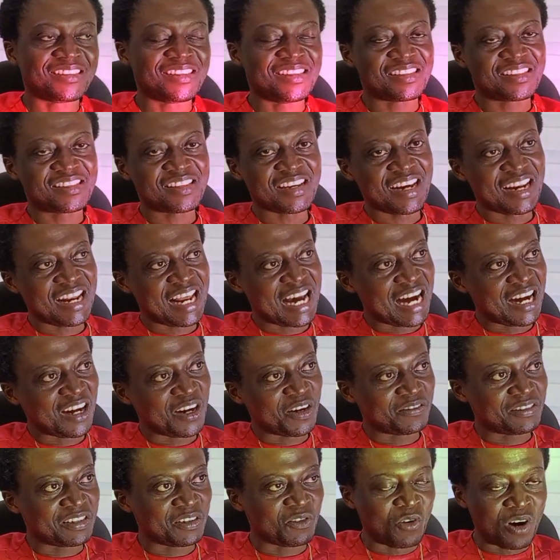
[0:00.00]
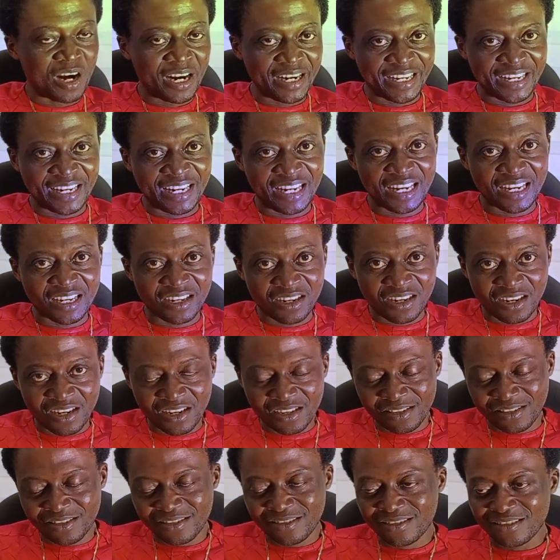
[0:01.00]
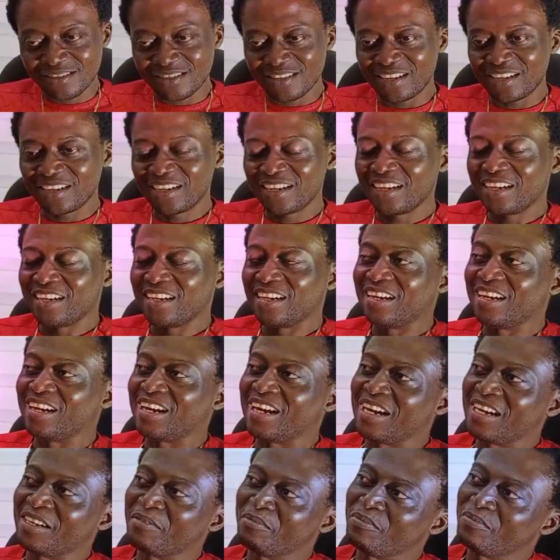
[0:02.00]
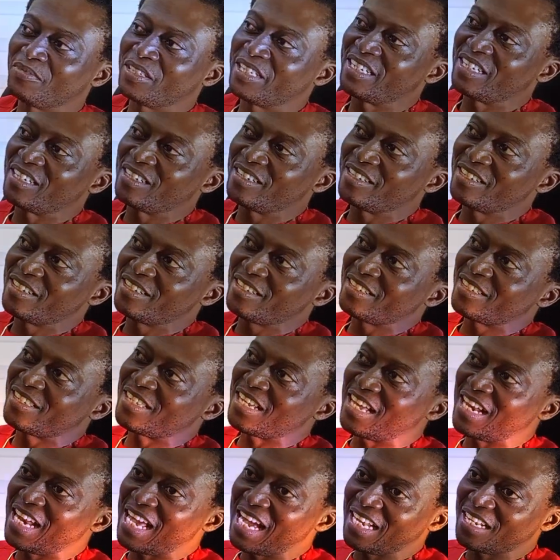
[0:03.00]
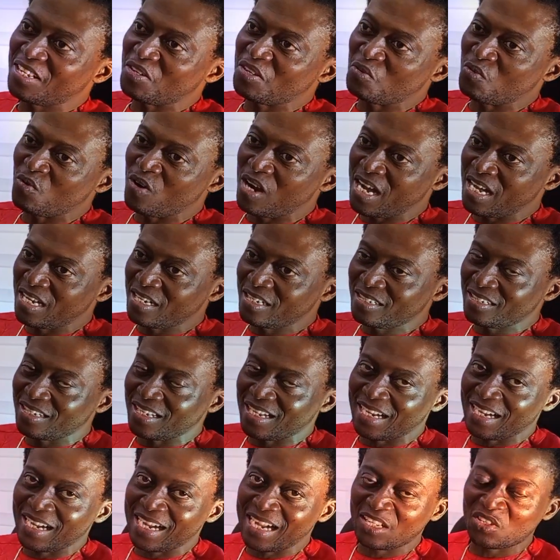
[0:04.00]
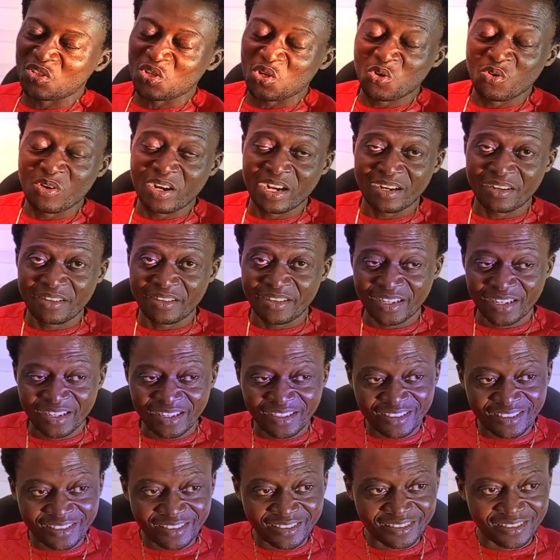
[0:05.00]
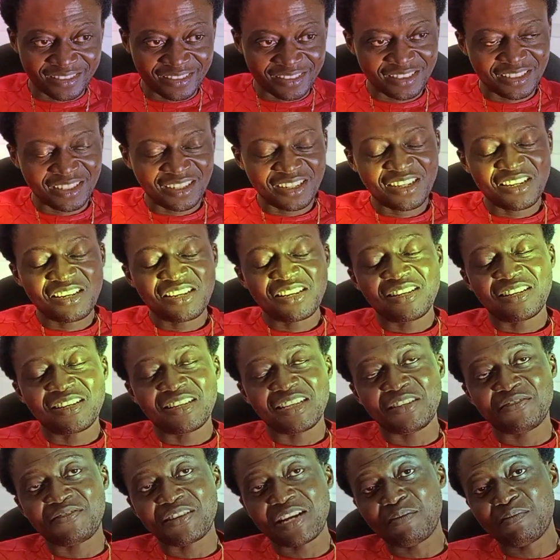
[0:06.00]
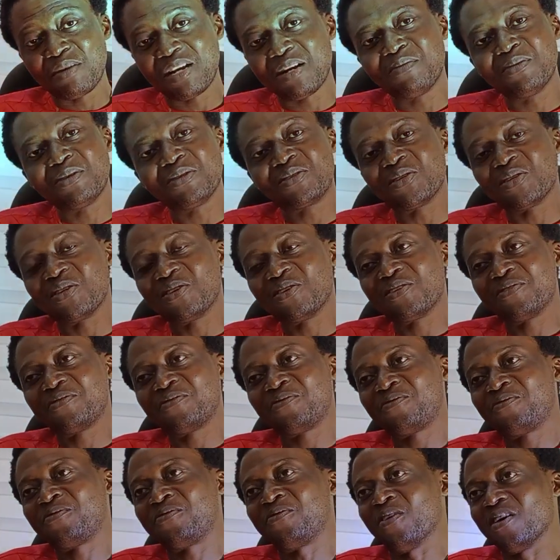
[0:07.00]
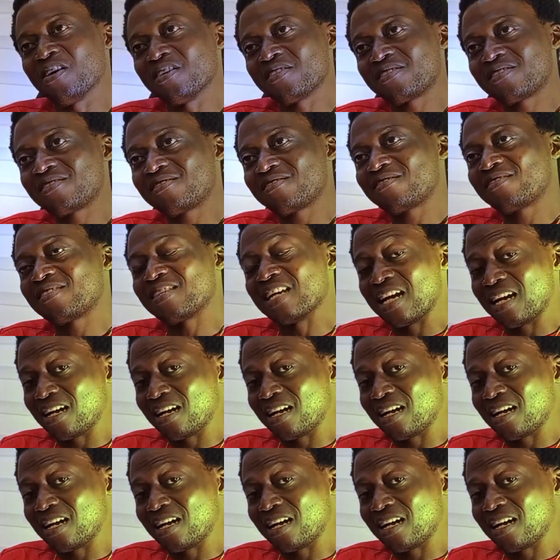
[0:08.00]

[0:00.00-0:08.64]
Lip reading: the seller of the one in Lagos, and the seller, the one at Owerri. If I'm able to first